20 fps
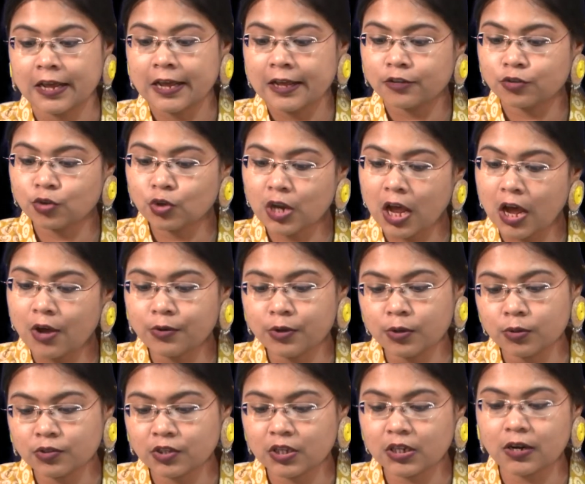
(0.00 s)
So now
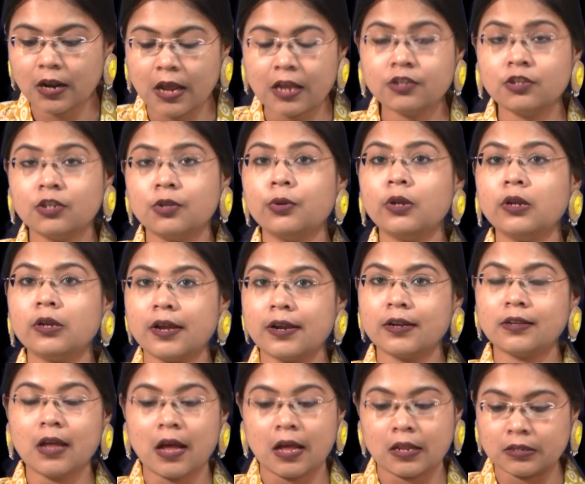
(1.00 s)
you see Raj, you will
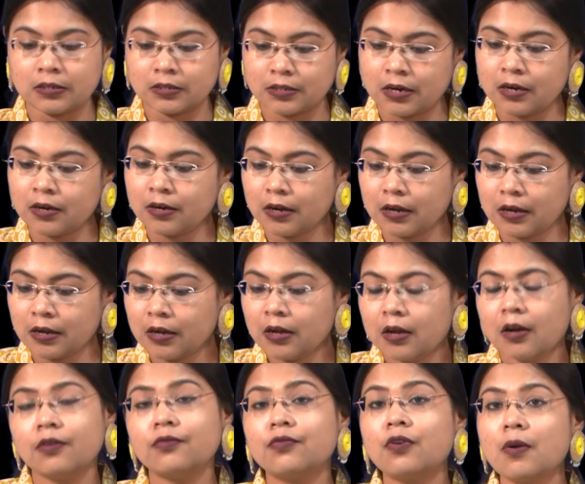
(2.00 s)
get the answer
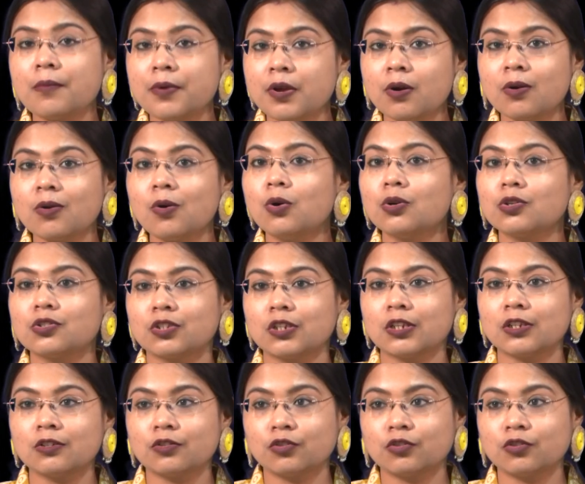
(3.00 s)
from your question.